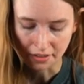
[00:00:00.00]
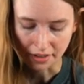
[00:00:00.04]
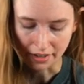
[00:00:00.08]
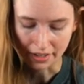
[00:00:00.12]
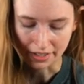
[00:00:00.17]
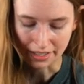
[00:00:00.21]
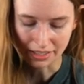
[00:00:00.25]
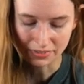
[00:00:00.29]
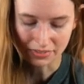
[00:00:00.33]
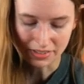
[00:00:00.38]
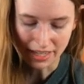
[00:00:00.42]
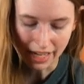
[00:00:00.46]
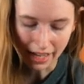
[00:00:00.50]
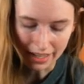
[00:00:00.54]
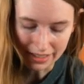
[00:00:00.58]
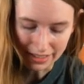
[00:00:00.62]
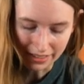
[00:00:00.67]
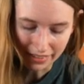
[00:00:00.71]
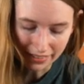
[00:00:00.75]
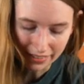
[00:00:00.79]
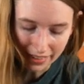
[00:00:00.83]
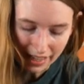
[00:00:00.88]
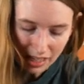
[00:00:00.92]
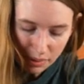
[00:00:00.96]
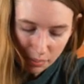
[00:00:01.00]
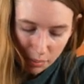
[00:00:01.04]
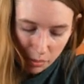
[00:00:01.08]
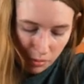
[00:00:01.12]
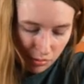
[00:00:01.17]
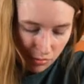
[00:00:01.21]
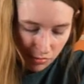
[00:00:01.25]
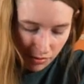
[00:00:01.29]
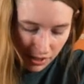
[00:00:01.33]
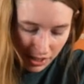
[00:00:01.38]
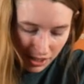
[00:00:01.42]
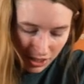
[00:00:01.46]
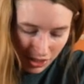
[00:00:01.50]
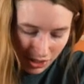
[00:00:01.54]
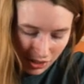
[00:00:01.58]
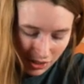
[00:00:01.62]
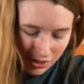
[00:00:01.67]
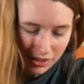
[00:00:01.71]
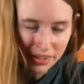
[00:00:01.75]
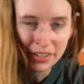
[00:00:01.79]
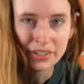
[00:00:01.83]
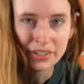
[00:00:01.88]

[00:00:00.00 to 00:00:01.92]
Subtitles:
And it even has on the label fish,